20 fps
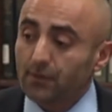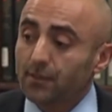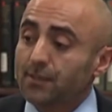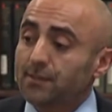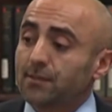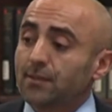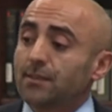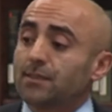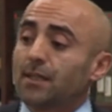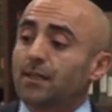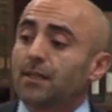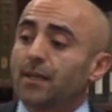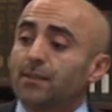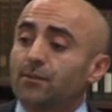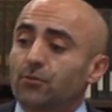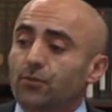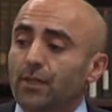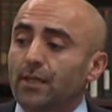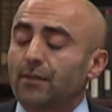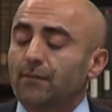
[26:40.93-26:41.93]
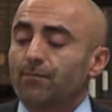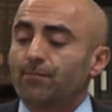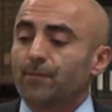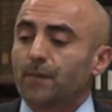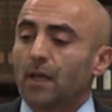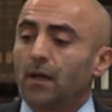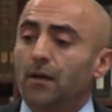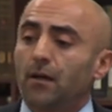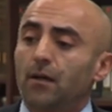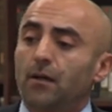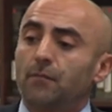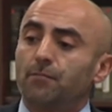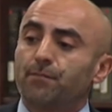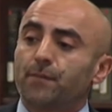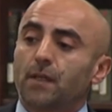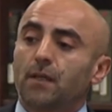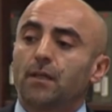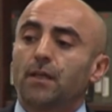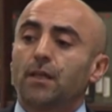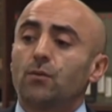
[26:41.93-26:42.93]
this is a country uh,
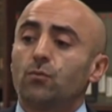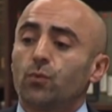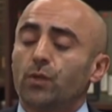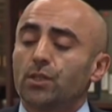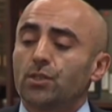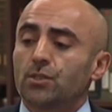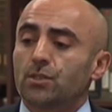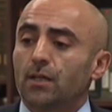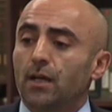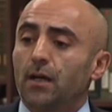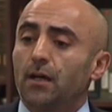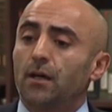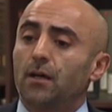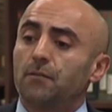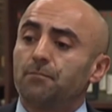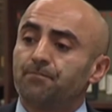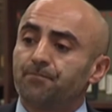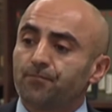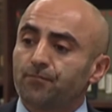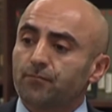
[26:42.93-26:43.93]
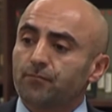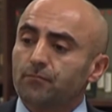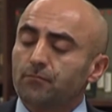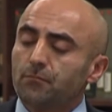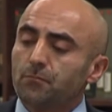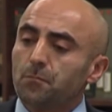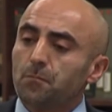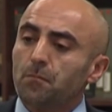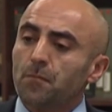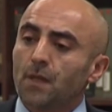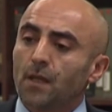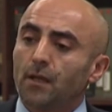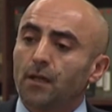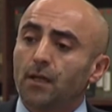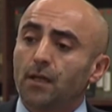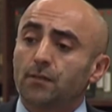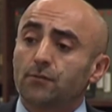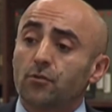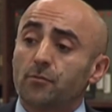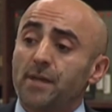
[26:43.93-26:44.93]
in which uh,
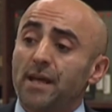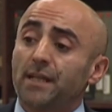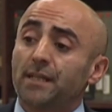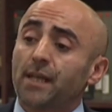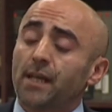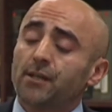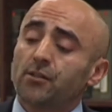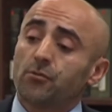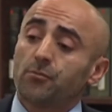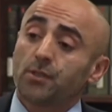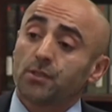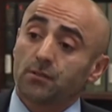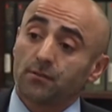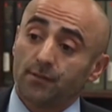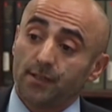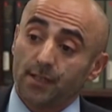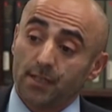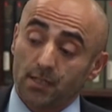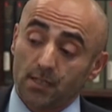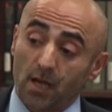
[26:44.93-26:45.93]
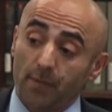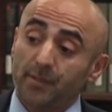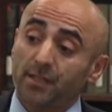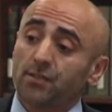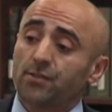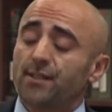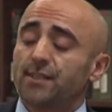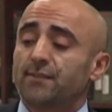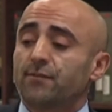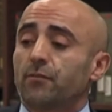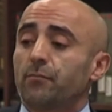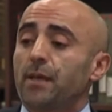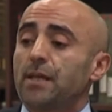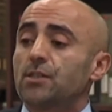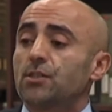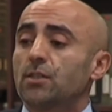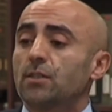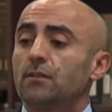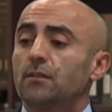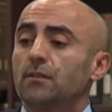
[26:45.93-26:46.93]
uh, dramatic economic, tr economic
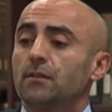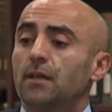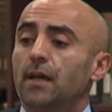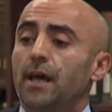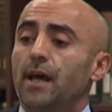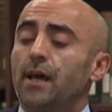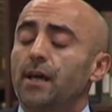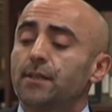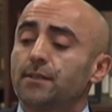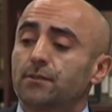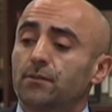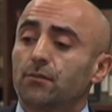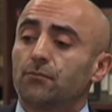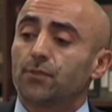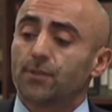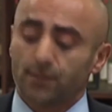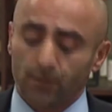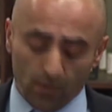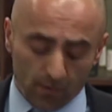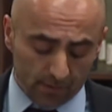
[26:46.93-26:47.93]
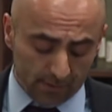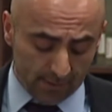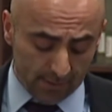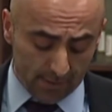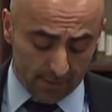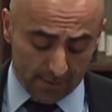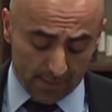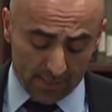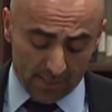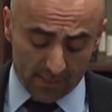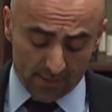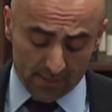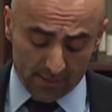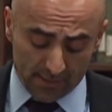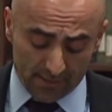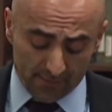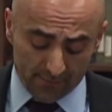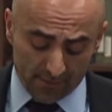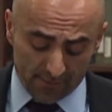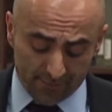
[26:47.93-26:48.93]
transformation has resulted in
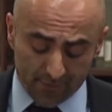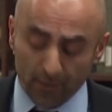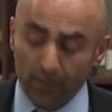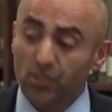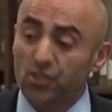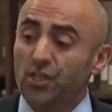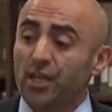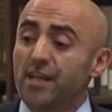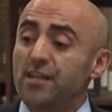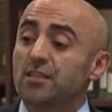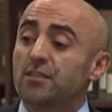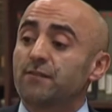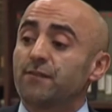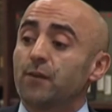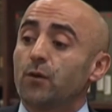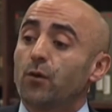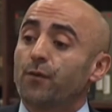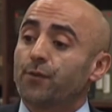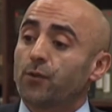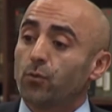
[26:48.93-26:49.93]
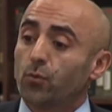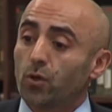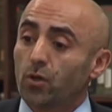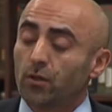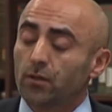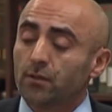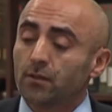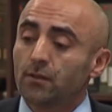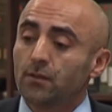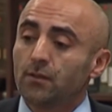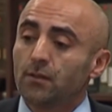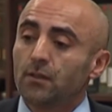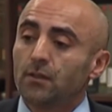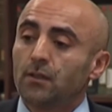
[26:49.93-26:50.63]
a, a very changed view of the world,